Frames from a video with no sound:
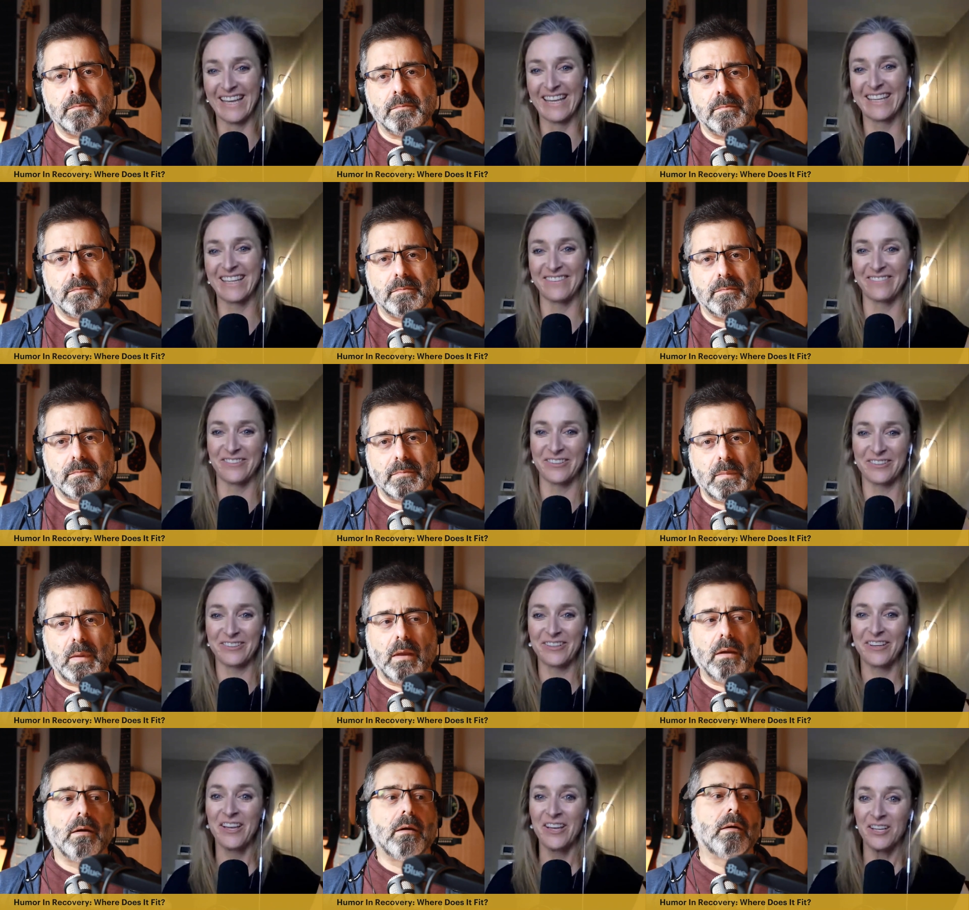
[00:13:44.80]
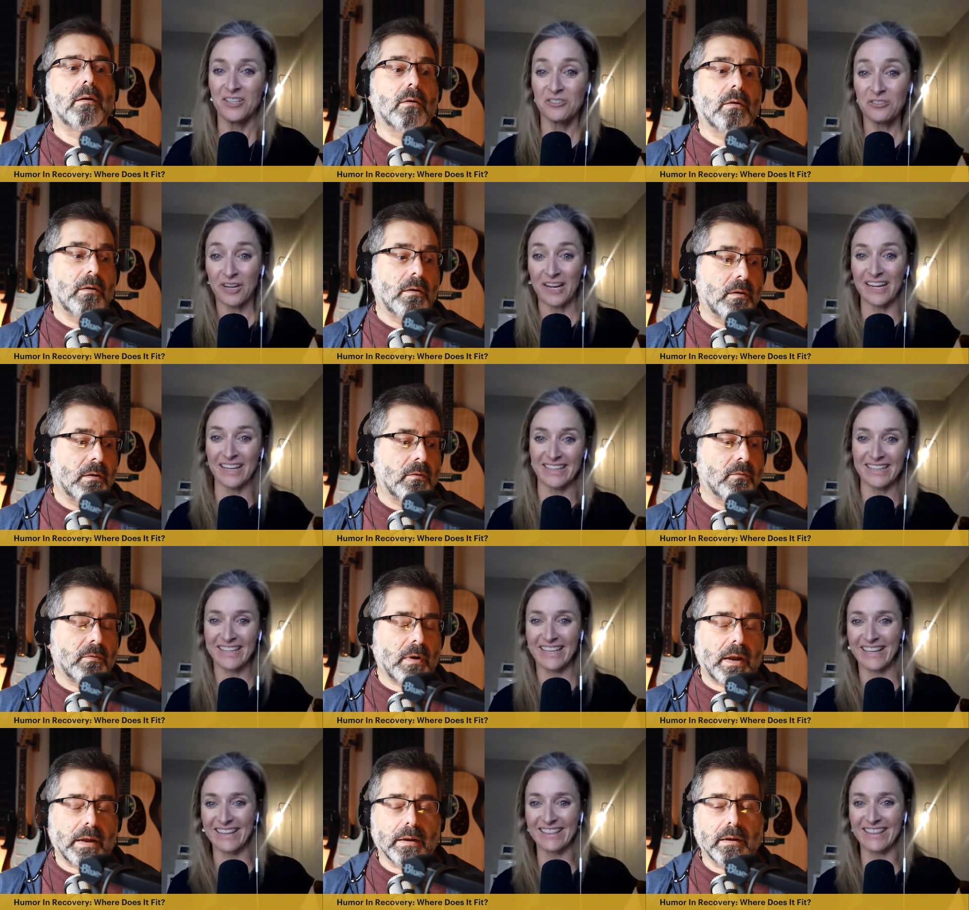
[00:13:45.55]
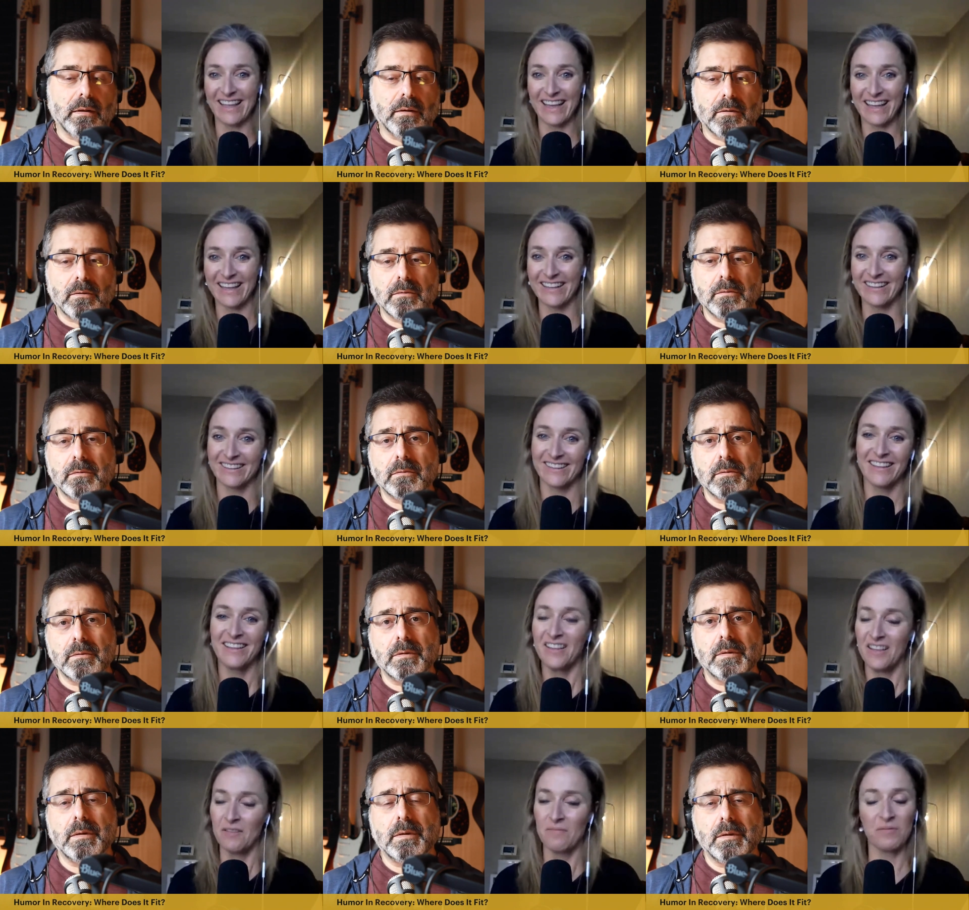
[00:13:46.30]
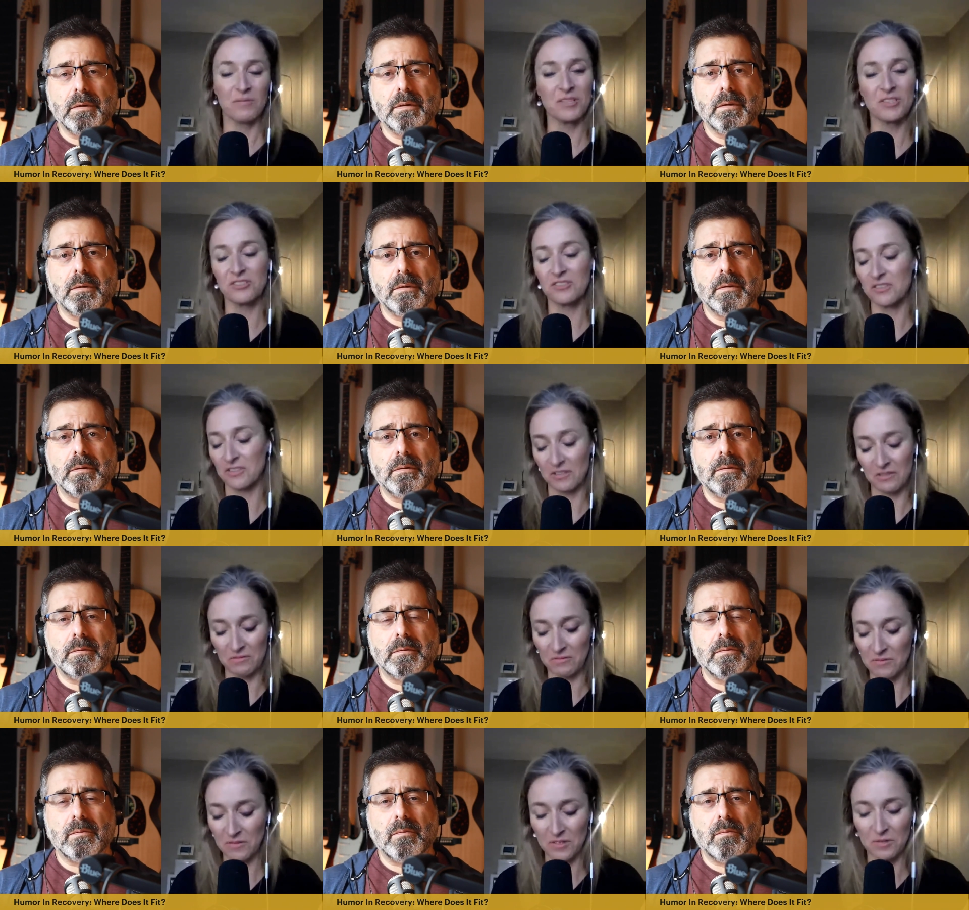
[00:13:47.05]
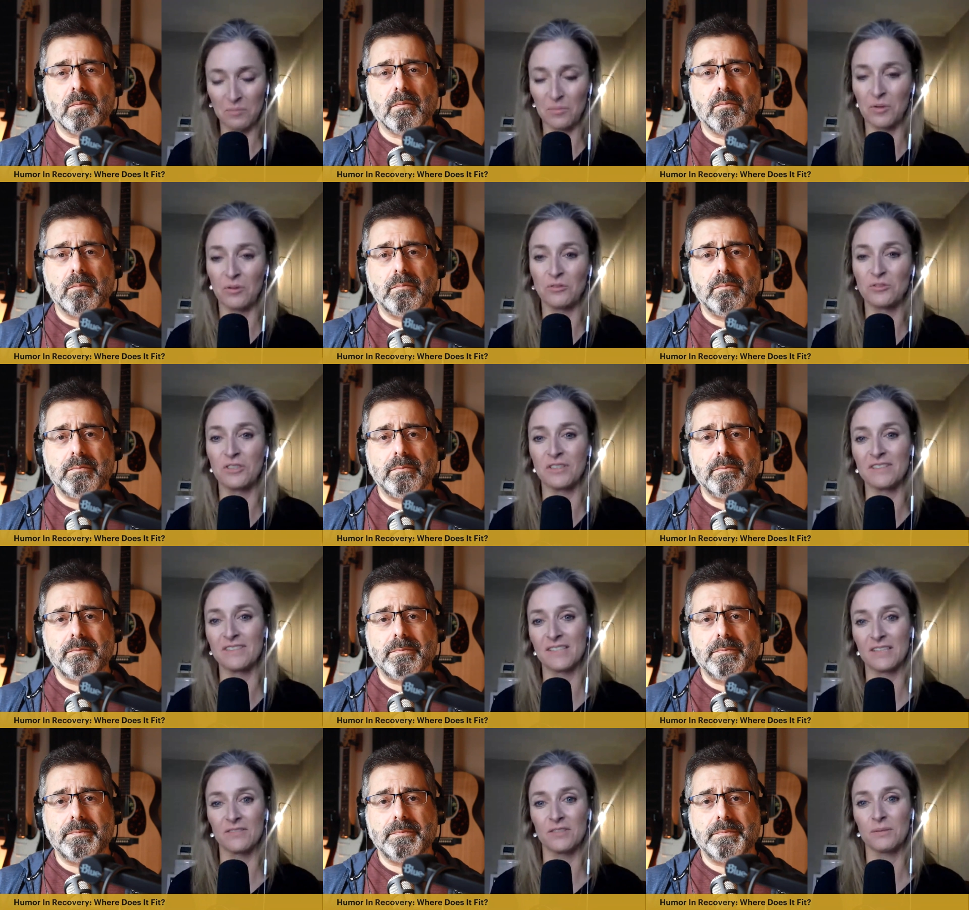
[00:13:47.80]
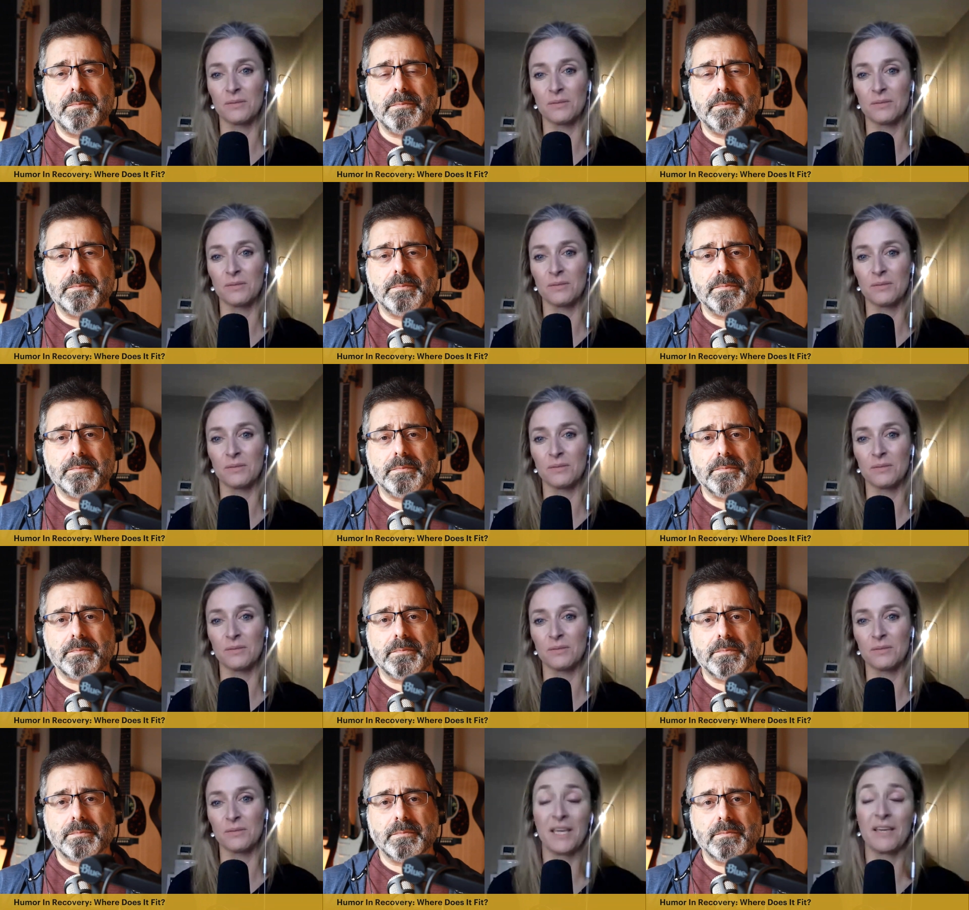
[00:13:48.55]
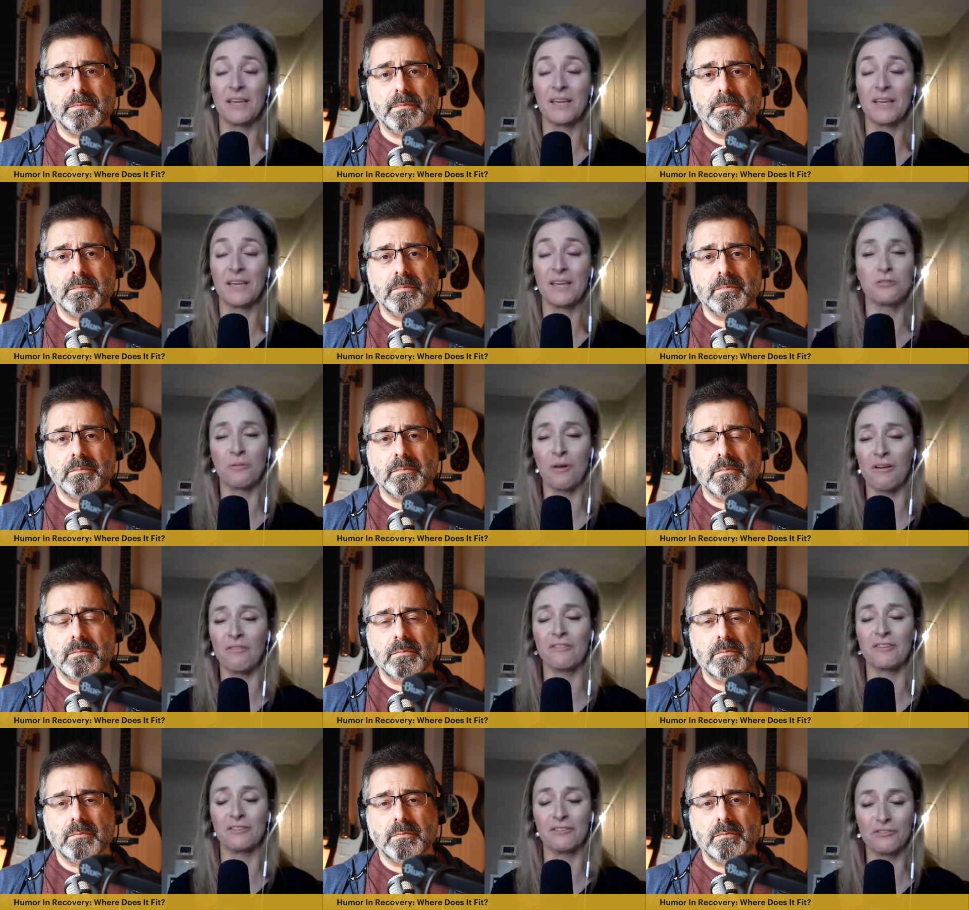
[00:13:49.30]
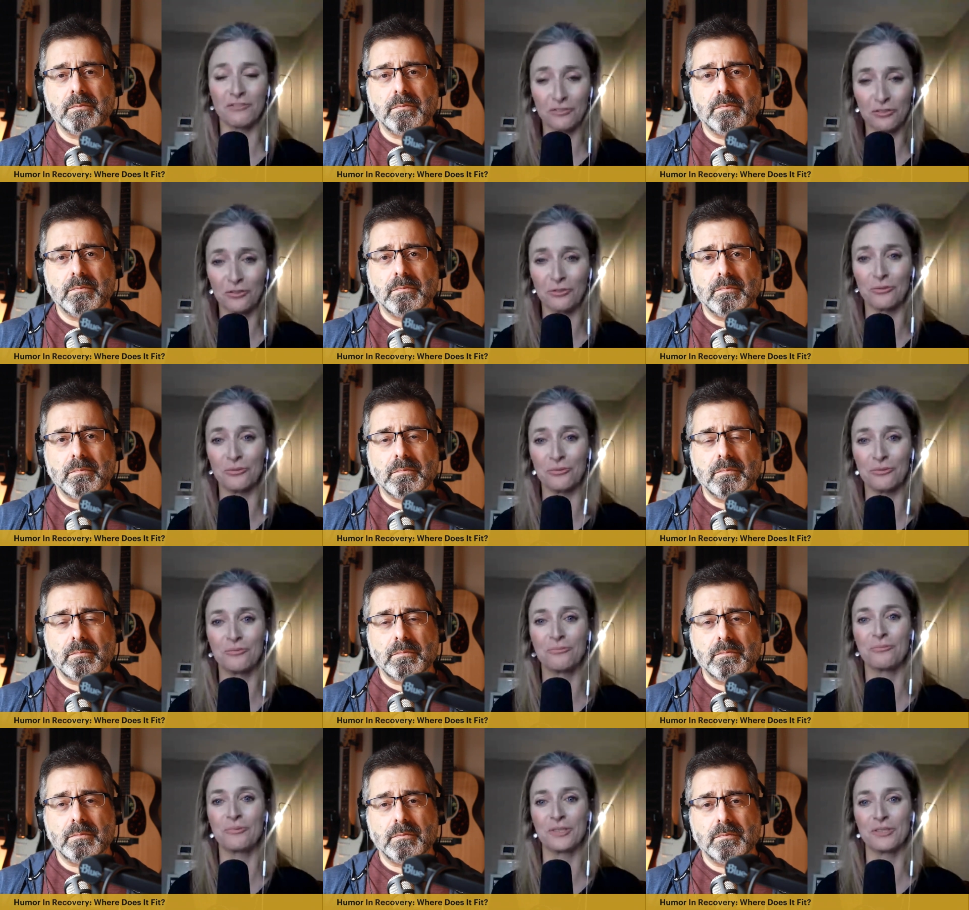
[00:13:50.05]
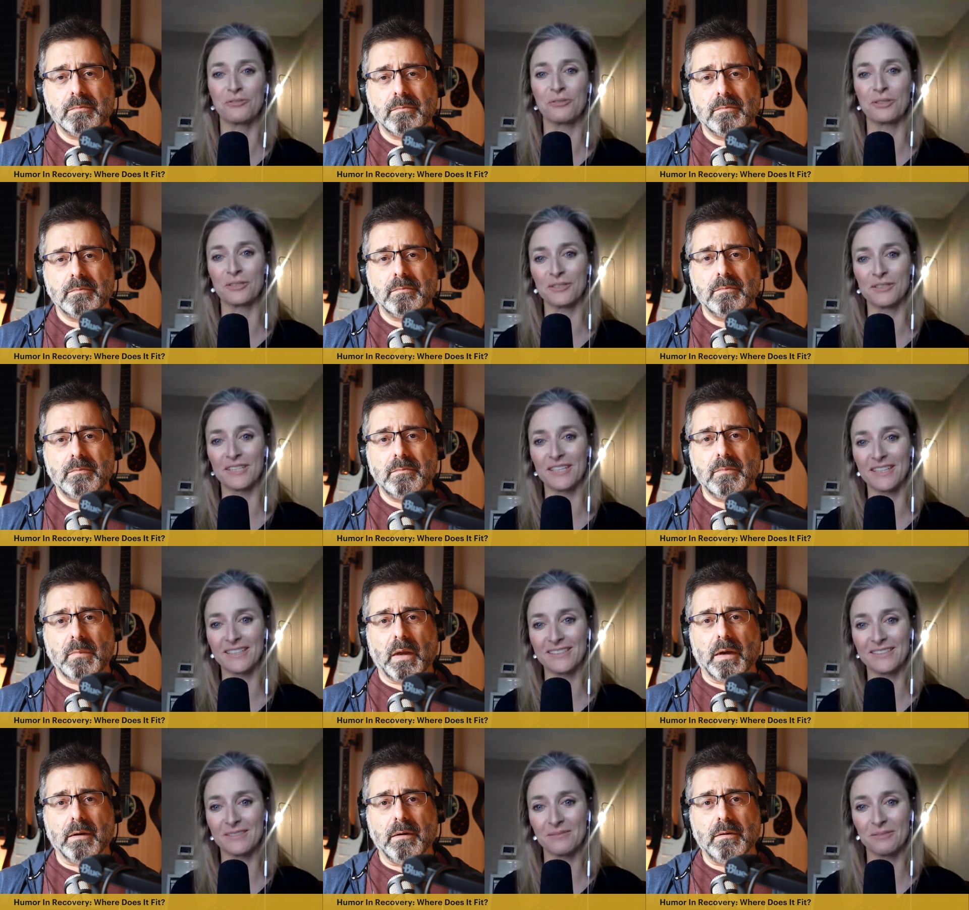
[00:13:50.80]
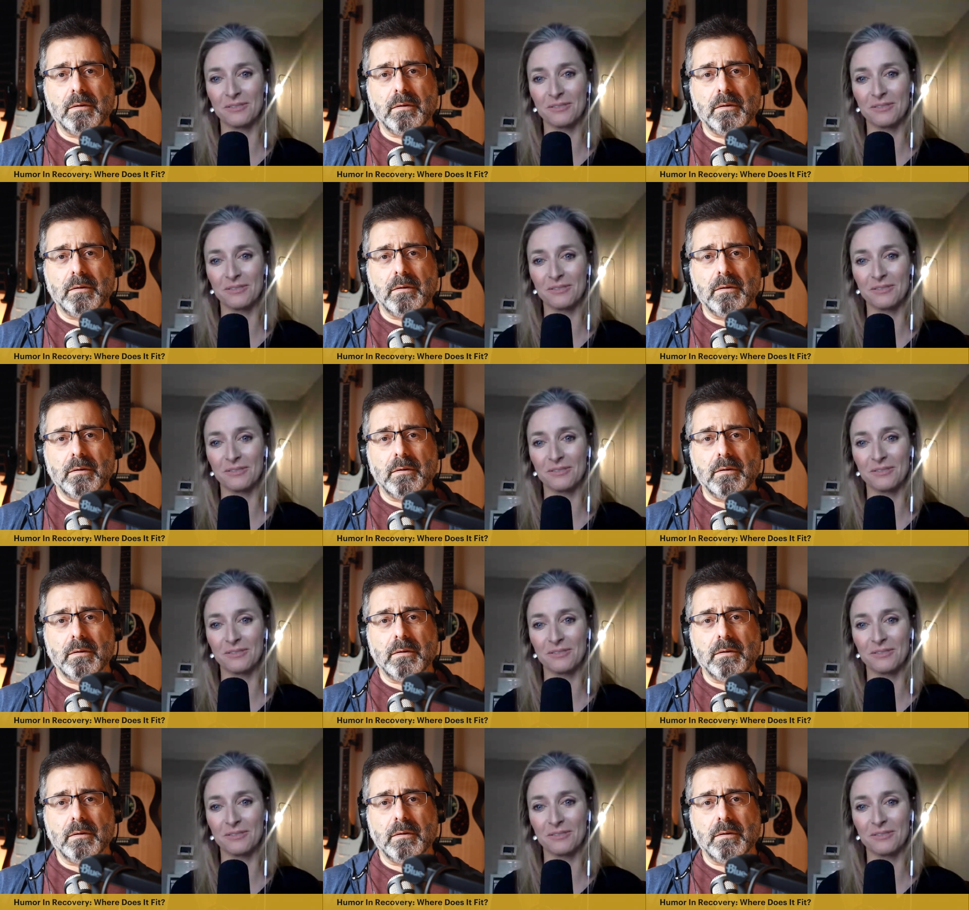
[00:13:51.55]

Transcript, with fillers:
Speaker 1: like if you're trying to get that, which compulsion safety behavior, behaviors so often do re-trigger us, yeah.